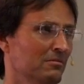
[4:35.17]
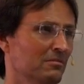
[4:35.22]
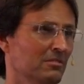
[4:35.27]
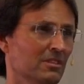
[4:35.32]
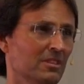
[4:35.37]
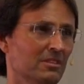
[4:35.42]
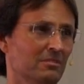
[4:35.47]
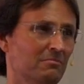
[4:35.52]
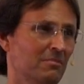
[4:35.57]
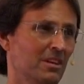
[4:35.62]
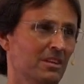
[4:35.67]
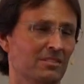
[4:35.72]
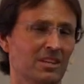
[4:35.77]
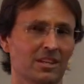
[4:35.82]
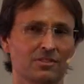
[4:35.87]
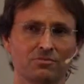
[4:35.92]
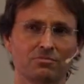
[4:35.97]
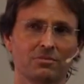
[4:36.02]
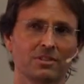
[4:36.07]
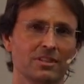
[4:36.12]
Right? That,
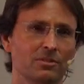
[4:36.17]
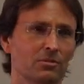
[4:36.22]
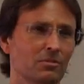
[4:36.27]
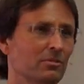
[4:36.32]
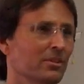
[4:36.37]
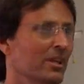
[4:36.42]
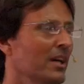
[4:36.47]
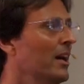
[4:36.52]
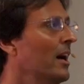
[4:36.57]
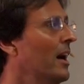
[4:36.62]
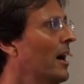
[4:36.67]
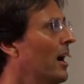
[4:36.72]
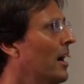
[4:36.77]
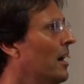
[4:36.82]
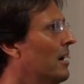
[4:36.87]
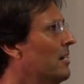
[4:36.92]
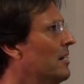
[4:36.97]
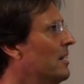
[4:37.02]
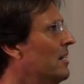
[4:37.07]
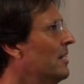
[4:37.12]
that's really all they are.